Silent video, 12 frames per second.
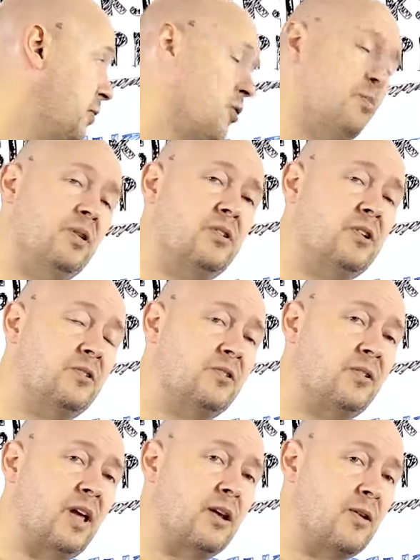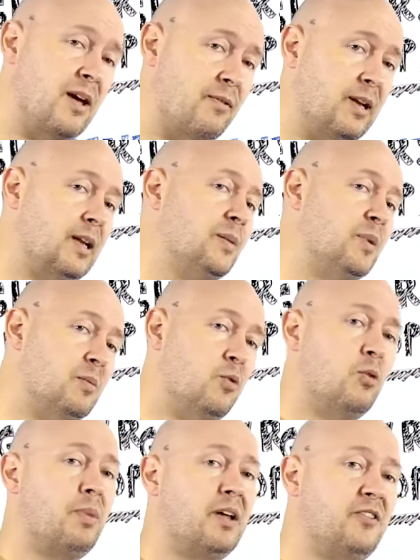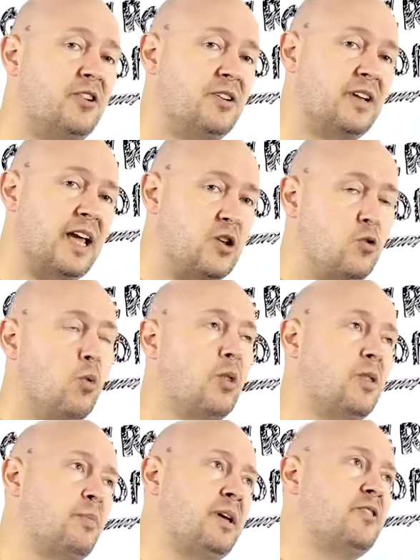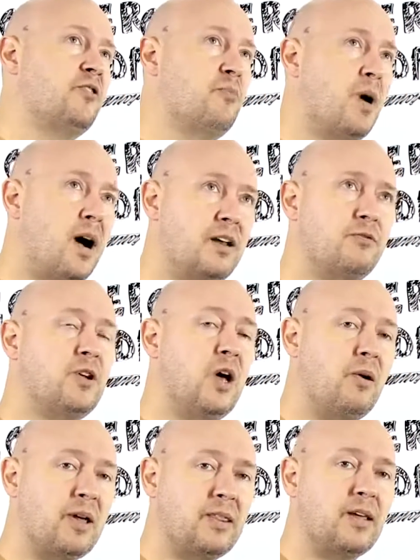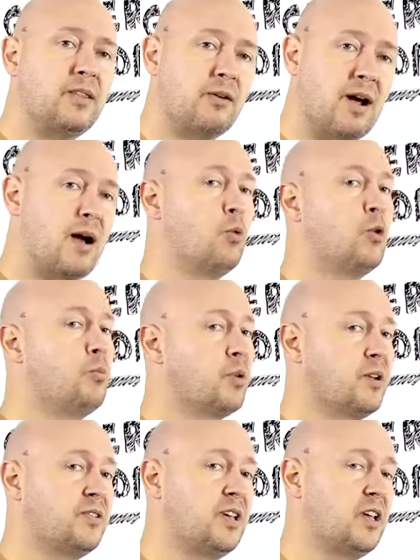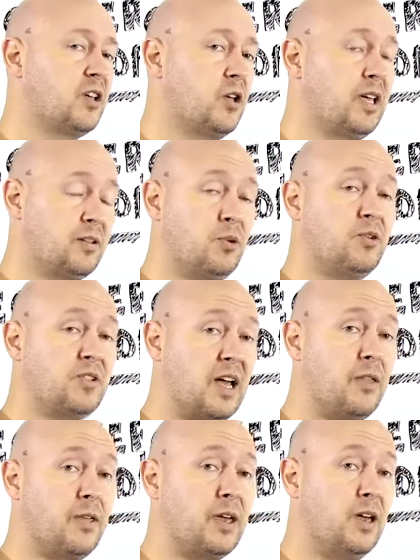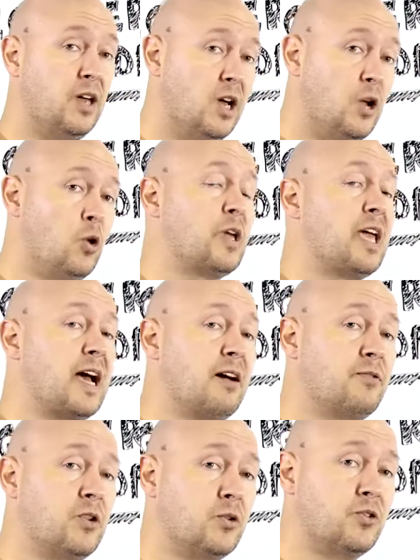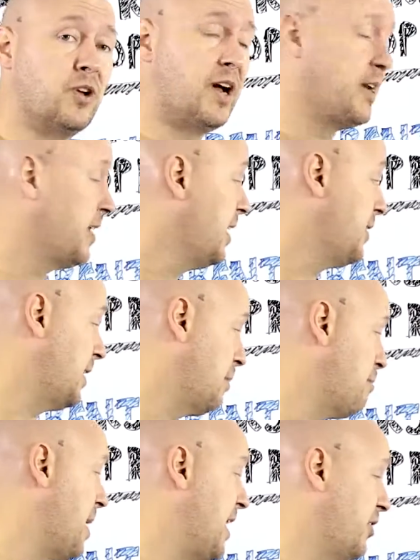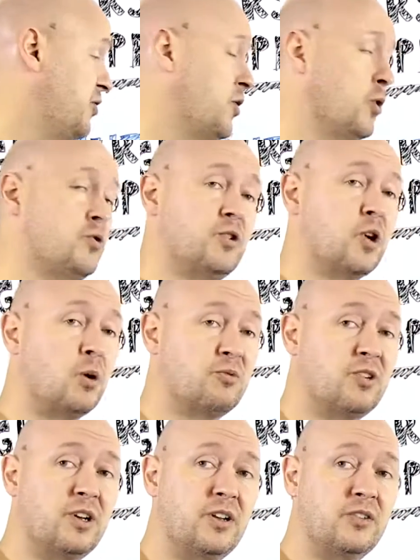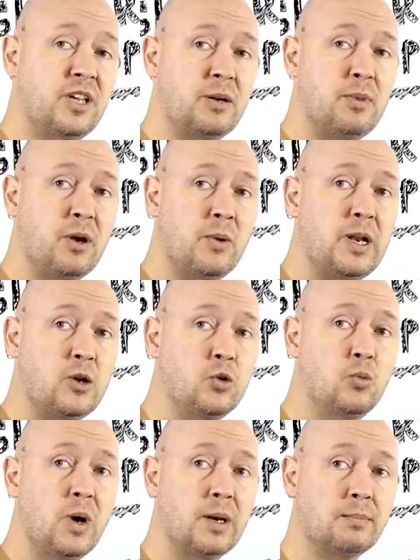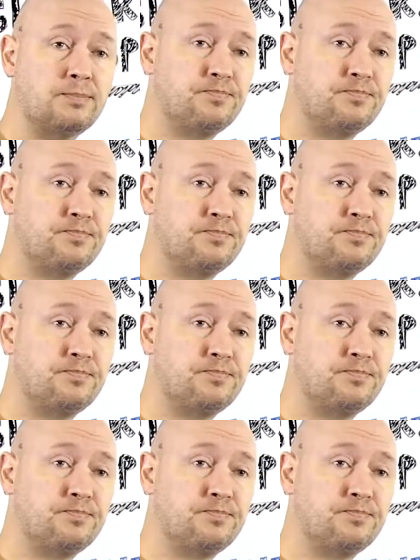you're a business and you have a little bit more budget and you want the peace of mind of knowing that there are WordPress experts out there looking after your site, then a managed hosting option is going to be a really good one.